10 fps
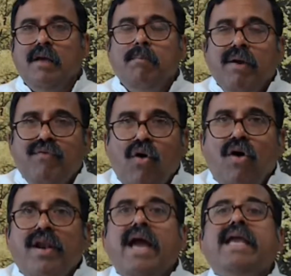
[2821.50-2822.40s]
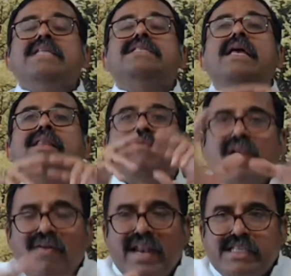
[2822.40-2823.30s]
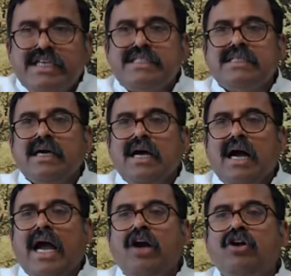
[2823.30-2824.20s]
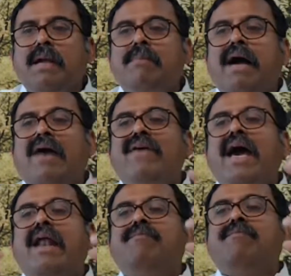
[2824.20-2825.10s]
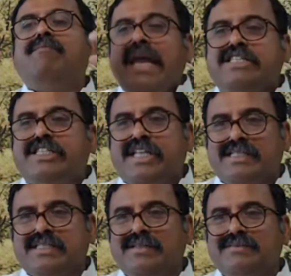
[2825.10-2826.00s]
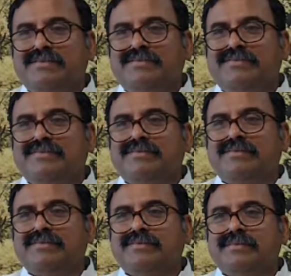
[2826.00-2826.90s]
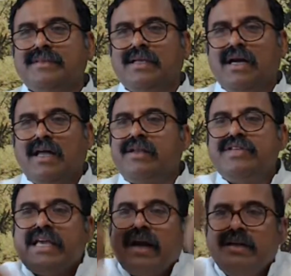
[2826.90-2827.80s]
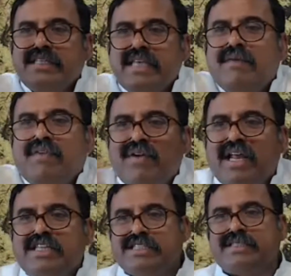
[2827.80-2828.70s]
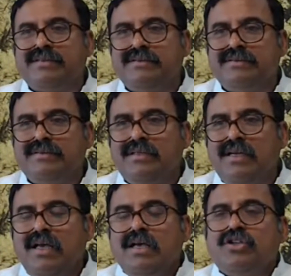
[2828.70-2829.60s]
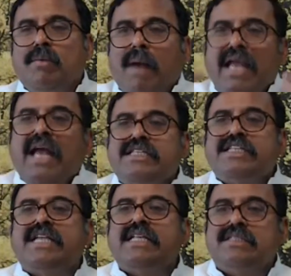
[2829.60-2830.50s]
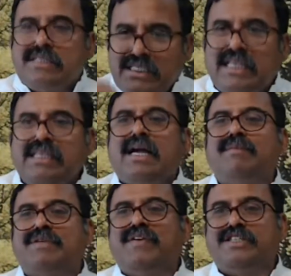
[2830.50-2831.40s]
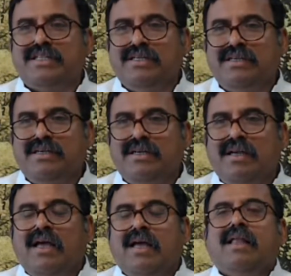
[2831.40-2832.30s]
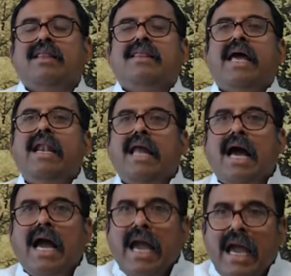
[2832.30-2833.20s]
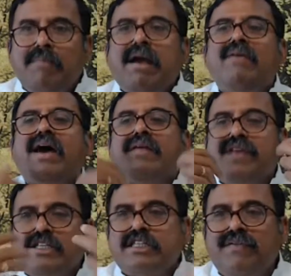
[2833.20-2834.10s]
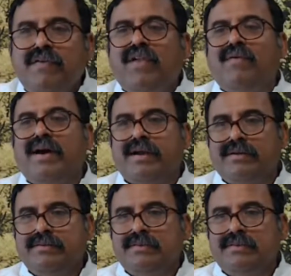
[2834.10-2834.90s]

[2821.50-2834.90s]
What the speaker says: Before I can say the flower exists, I have to become aware of my existence. Otherwise, I can't say the flower exists. So my existence, Sat, comes first. Then I am aware of the existence of the flower.